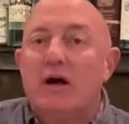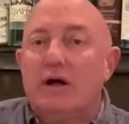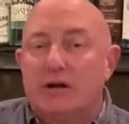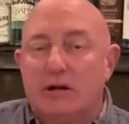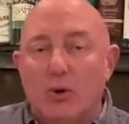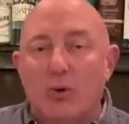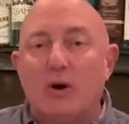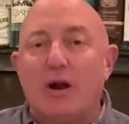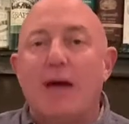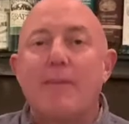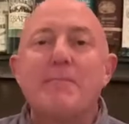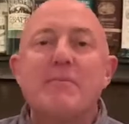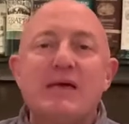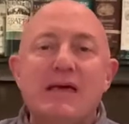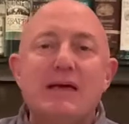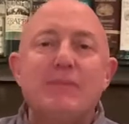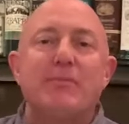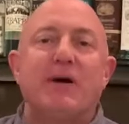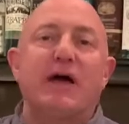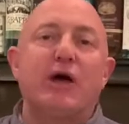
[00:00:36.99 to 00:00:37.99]
Now, what I
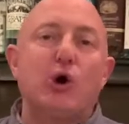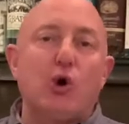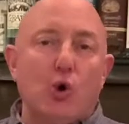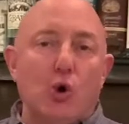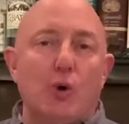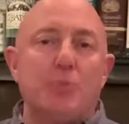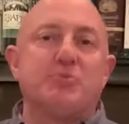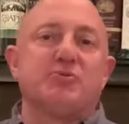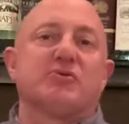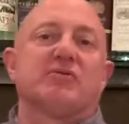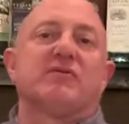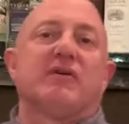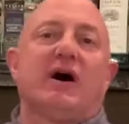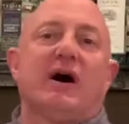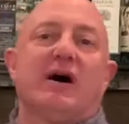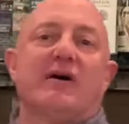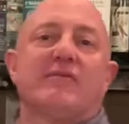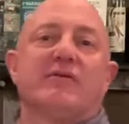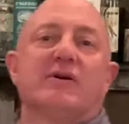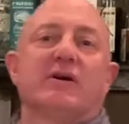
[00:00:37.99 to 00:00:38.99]
mean by corpse
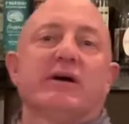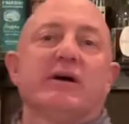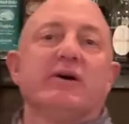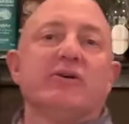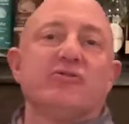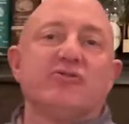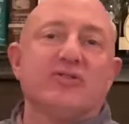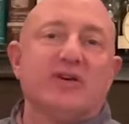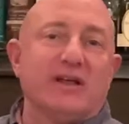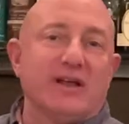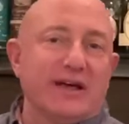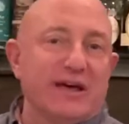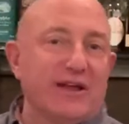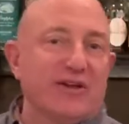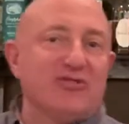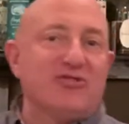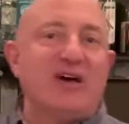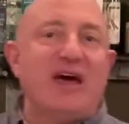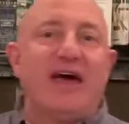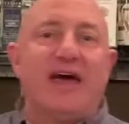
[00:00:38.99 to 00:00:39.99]
reviver is that it
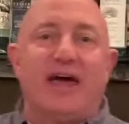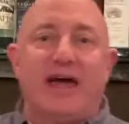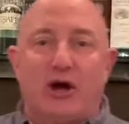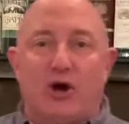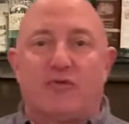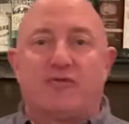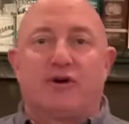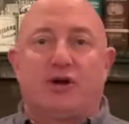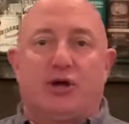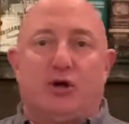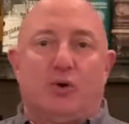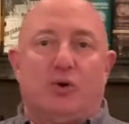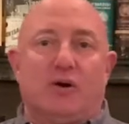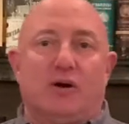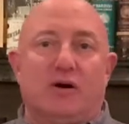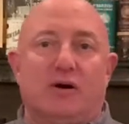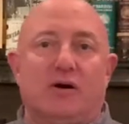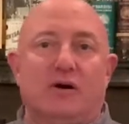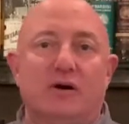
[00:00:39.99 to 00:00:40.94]
is a hangover cure.